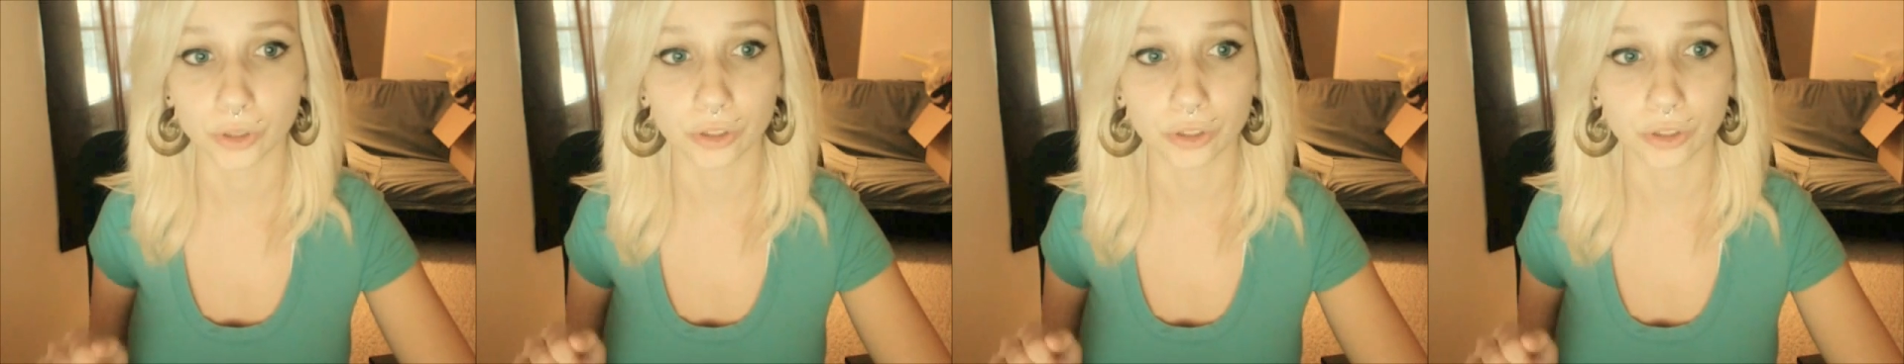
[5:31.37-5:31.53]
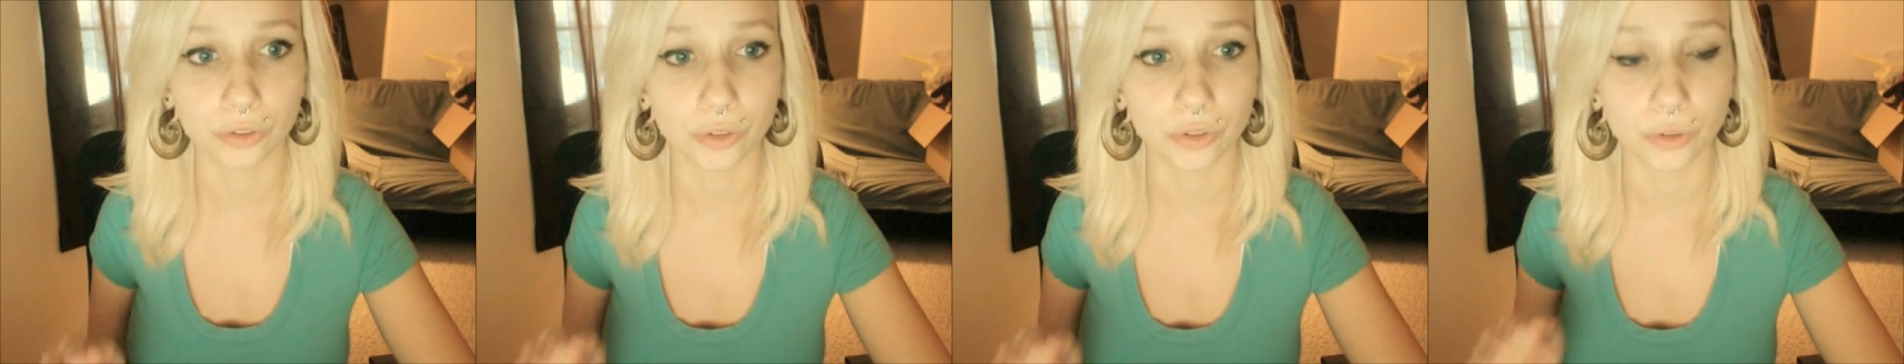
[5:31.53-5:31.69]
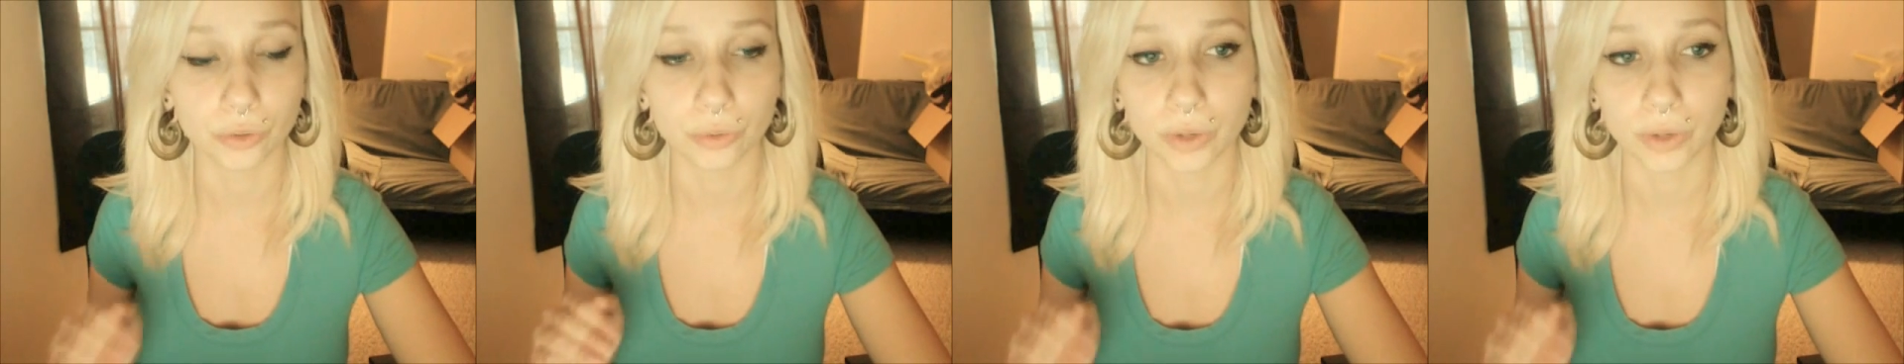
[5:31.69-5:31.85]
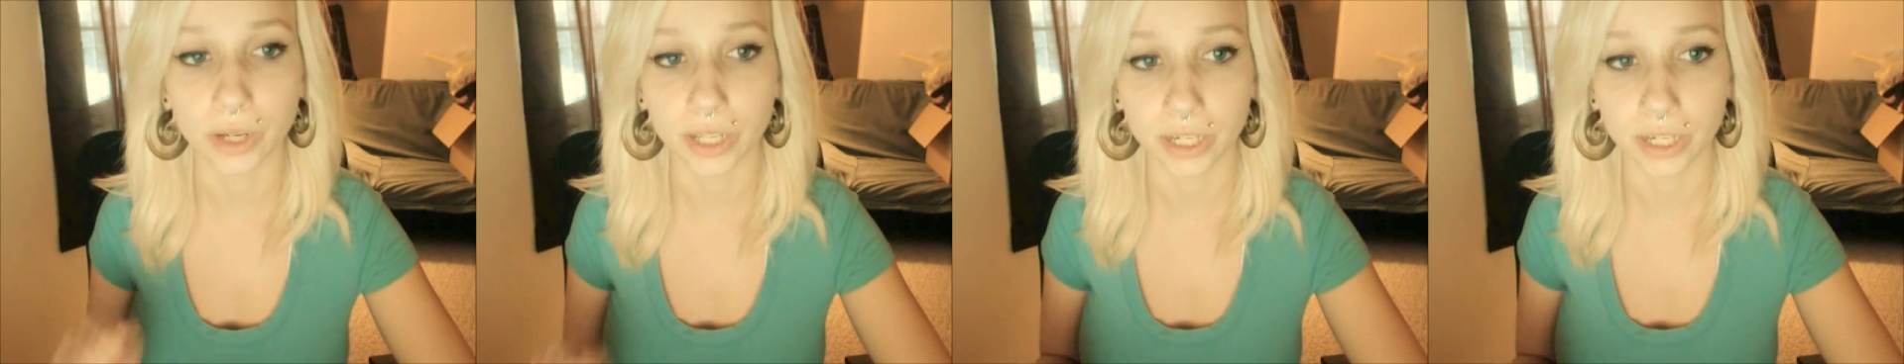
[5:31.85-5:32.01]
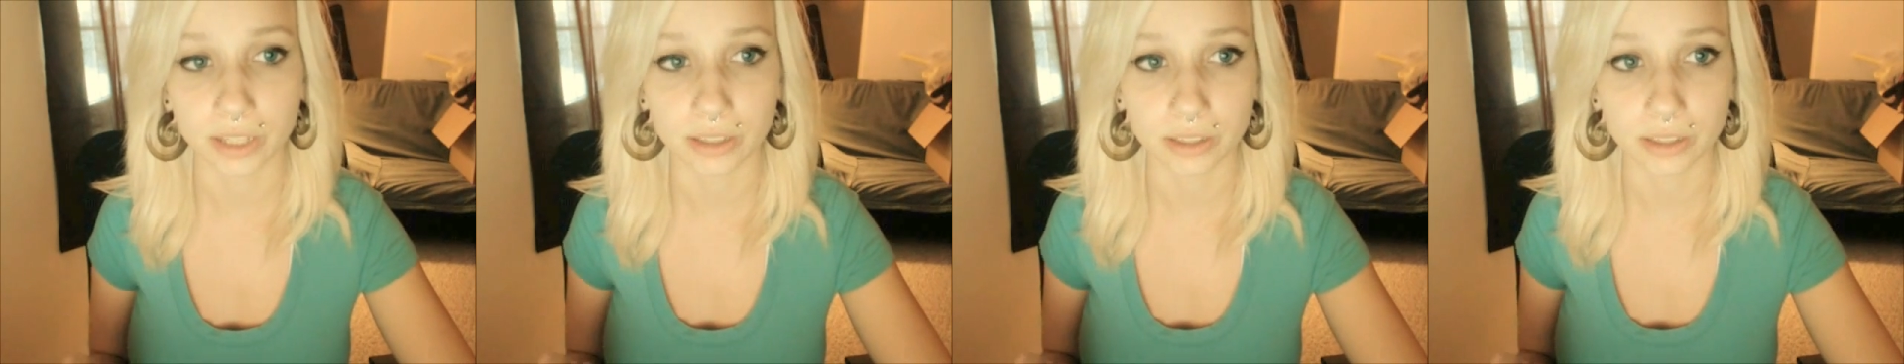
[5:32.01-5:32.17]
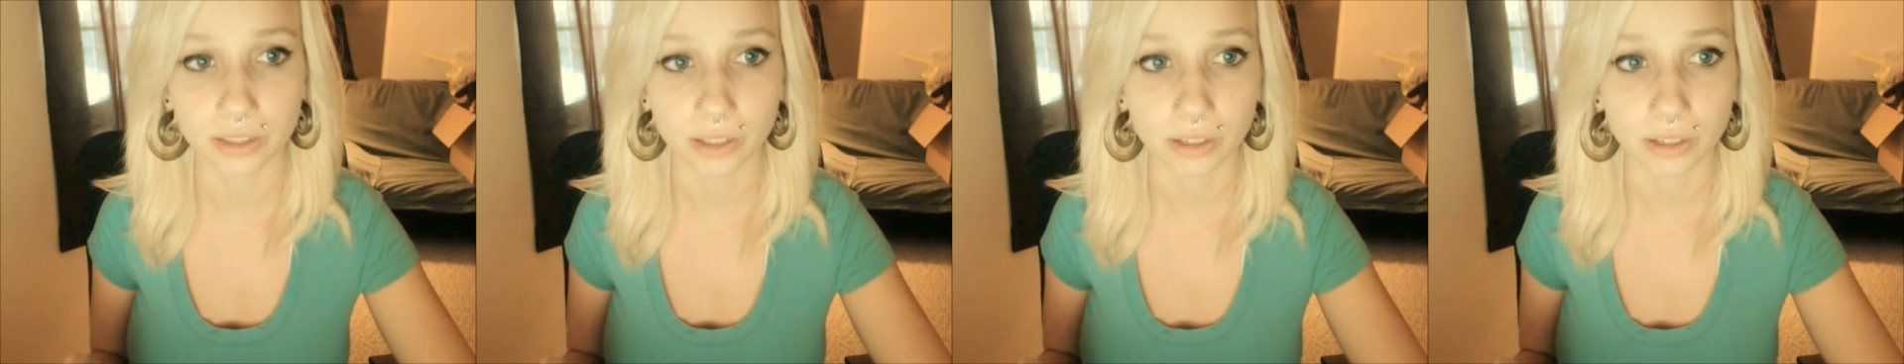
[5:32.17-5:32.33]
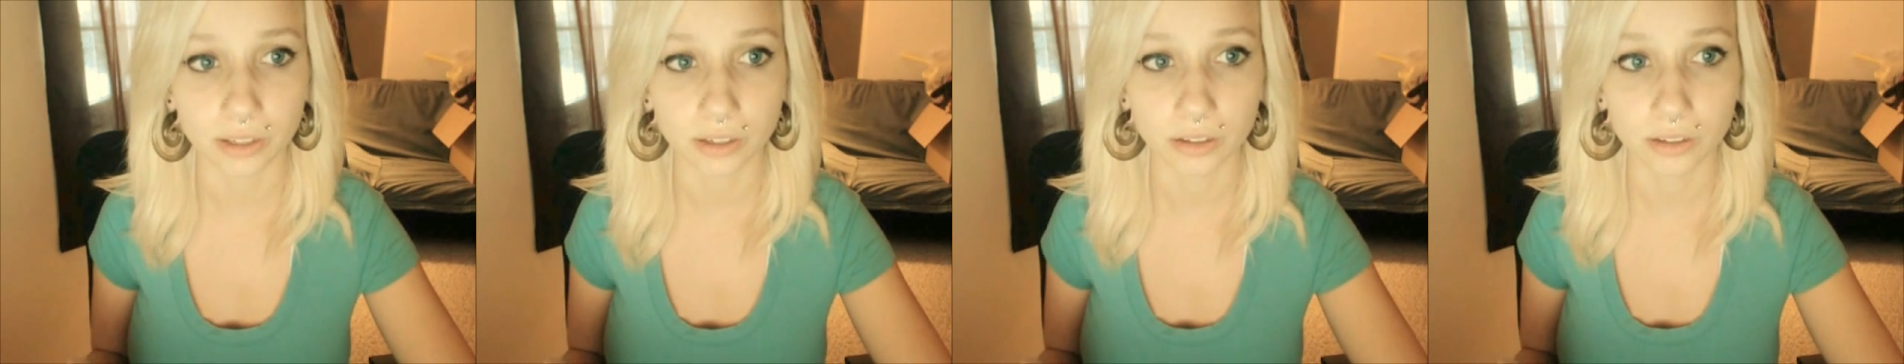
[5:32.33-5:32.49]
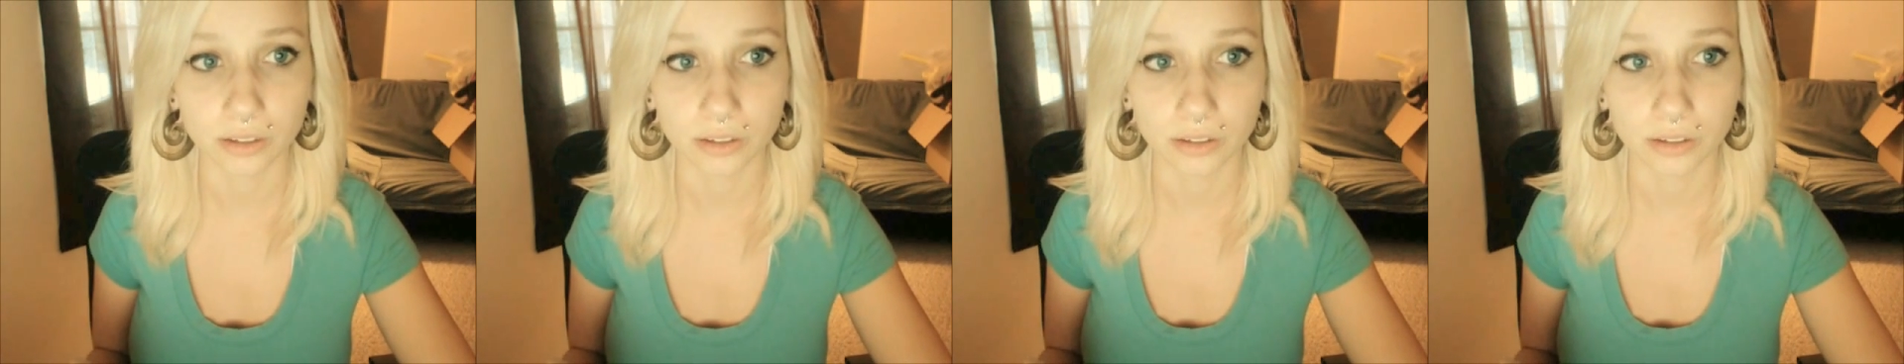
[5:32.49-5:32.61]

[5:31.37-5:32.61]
you do anything.